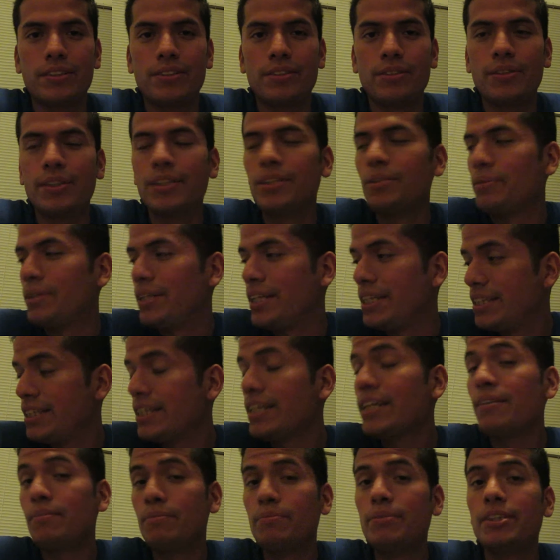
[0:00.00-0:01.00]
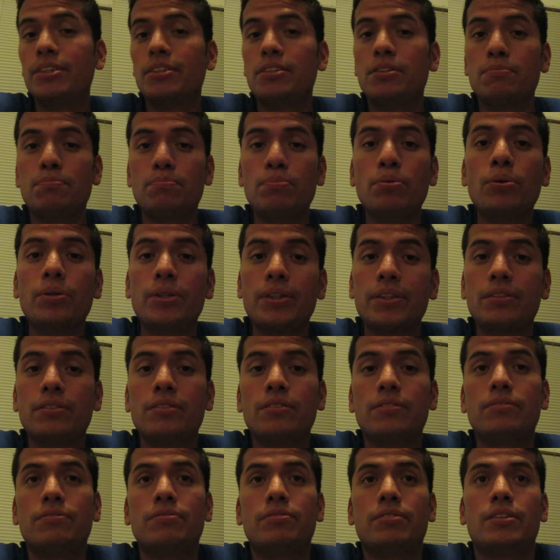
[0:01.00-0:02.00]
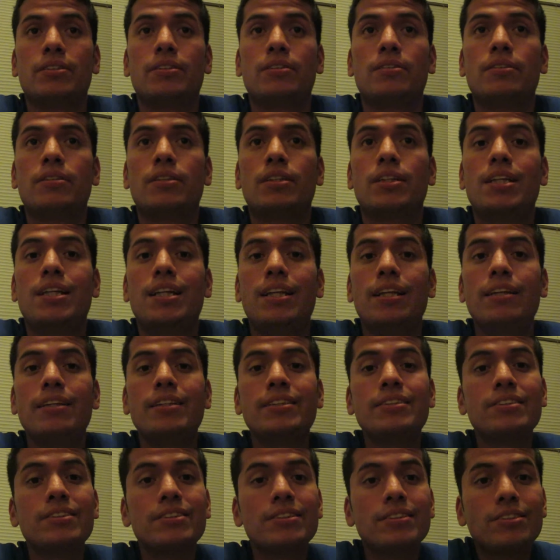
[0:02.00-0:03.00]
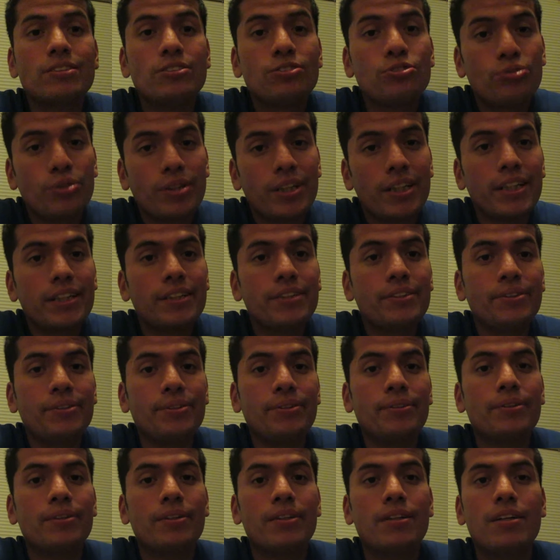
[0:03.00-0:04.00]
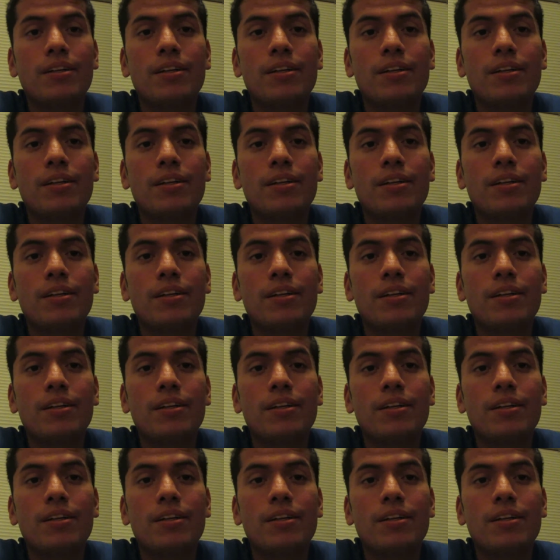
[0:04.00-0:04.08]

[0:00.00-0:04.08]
So anyway, I think I've made the point of let's try to